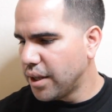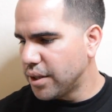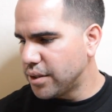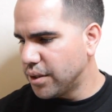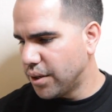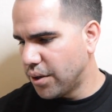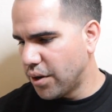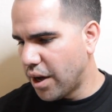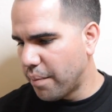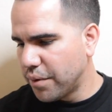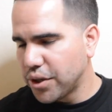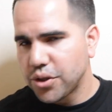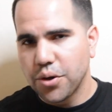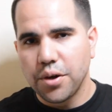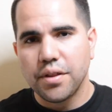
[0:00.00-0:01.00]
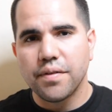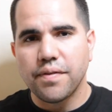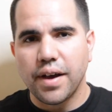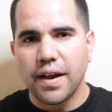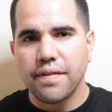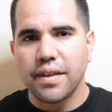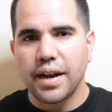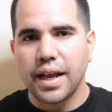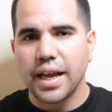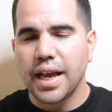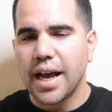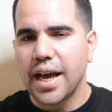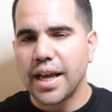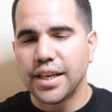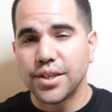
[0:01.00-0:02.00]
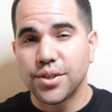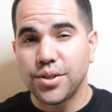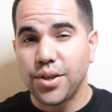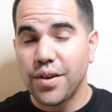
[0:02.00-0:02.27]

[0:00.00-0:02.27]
So I'm gonna show you the 5 that I got and just